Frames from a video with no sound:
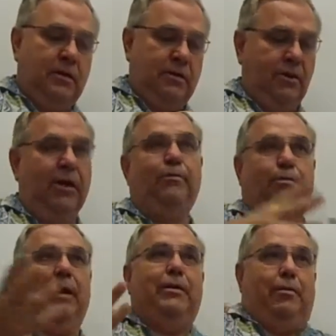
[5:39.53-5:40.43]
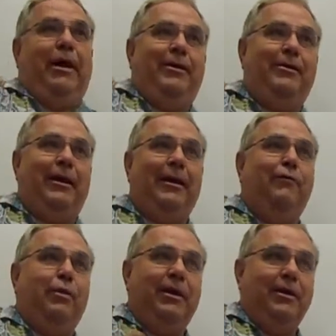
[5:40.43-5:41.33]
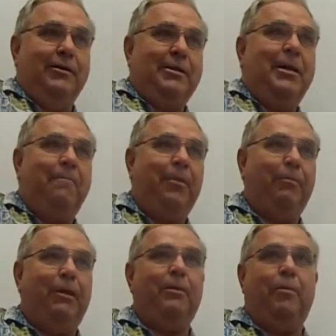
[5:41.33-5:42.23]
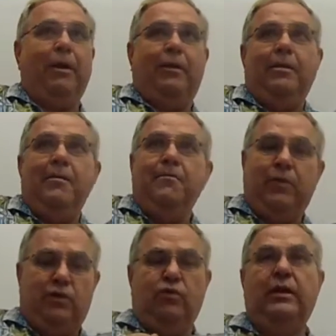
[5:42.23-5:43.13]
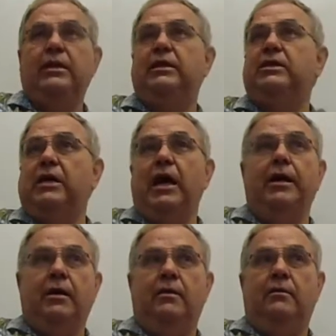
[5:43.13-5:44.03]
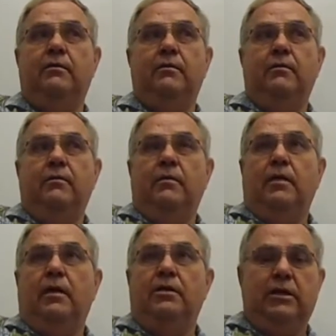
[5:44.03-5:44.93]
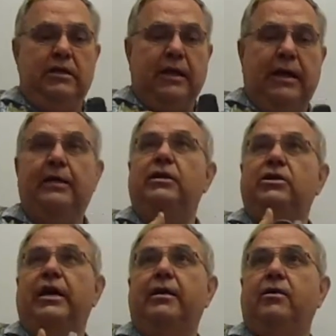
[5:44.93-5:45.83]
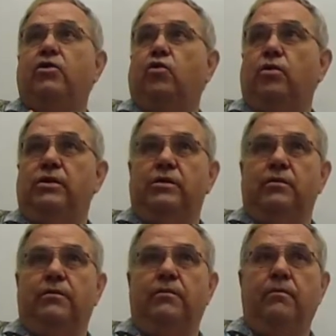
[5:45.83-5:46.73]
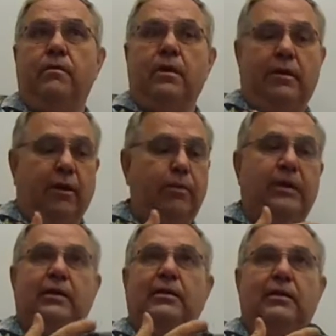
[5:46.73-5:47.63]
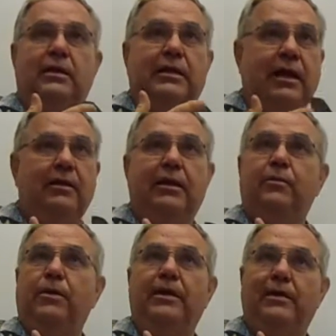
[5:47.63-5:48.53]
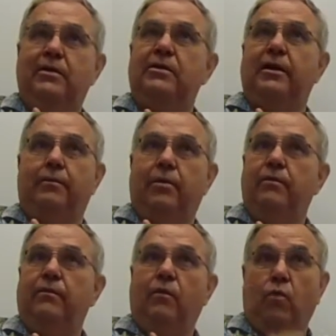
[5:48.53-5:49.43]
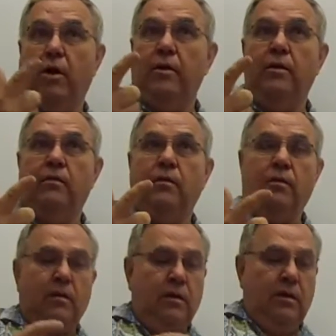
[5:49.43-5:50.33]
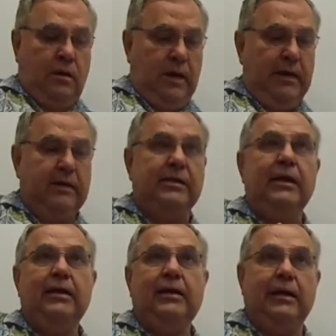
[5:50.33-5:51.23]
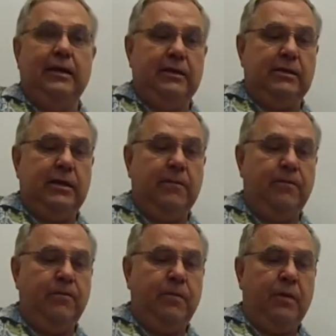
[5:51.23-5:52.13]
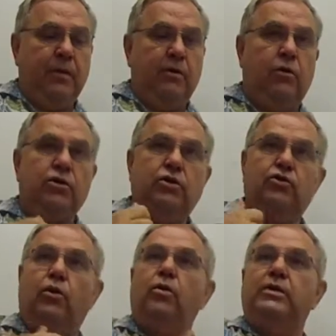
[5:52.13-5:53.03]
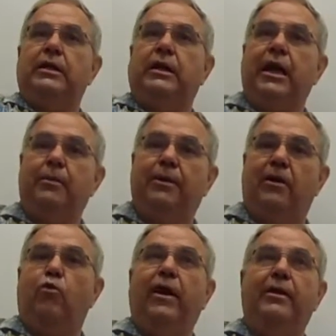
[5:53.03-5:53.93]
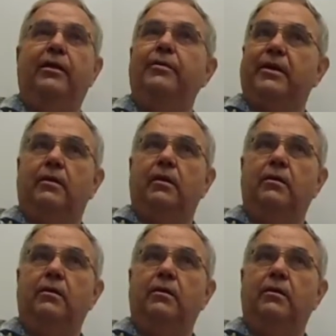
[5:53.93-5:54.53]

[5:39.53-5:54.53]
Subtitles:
So they blame the pilot, like everybody does. They blame the pilot. It's really the design. It's the design of the control system. The airplane did not need to be that unstable, one. And the second thing is, those controls in the cockpit are rate limited.